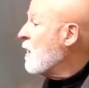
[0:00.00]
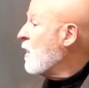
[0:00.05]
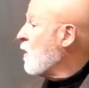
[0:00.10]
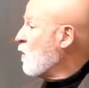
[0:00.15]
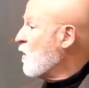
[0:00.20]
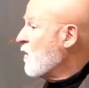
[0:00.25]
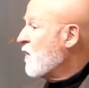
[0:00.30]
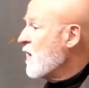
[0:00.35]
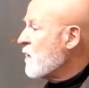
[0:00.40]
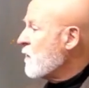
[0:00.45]

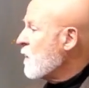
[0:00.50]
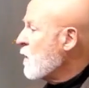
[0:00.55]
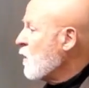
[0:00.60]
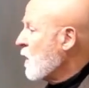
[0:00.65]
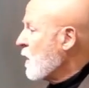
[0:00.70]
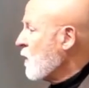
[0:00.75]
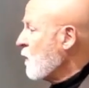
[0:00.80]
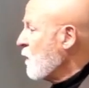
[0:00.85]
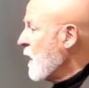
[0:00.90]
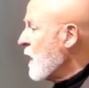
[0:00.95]
with
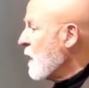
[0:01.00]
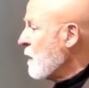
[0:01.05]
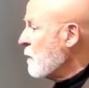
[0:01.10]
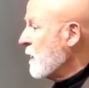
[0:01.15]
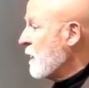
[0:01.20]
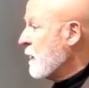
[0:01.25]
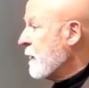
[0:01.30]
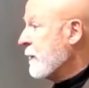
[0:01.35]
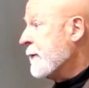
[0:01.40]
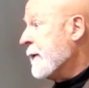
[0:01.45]
everyone around
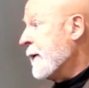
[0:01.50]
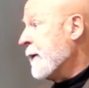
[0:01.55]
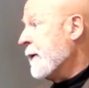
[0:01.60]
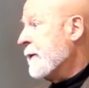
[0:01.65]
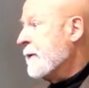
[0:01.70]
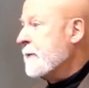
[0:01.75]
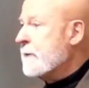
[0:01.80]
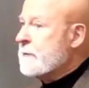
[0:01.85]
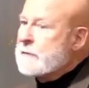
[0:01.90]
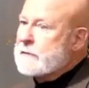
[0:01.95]
me. And
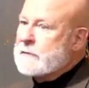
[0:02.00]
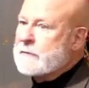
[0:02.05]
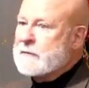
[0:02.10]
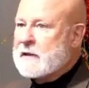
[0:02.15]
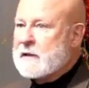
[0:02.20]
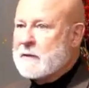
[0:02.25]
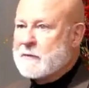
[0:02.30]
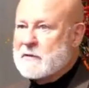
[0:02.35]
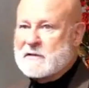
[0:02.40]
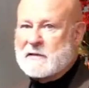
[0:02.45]
there, I
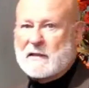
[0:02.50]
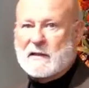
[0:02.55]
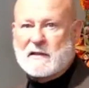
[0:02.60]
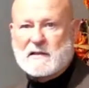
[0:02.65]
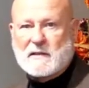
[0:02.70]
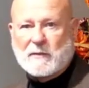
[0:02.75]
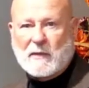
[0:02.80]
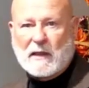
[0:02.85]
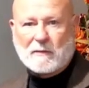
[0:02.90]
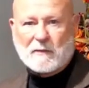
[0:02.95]
became a Science
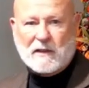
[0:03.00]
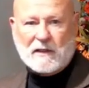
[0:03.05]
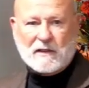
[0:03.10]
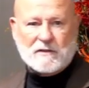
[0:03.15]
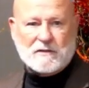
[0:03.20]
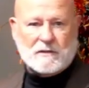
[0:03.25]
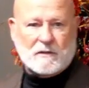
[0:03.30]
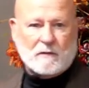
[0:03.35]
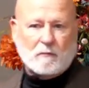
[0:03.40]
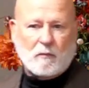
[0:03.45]
of Mind
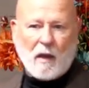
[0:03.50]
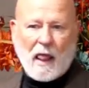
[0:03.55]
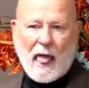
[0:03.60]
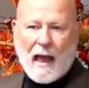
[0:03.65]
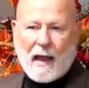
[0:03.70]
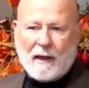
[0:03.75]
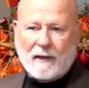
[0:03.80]
minister, blah.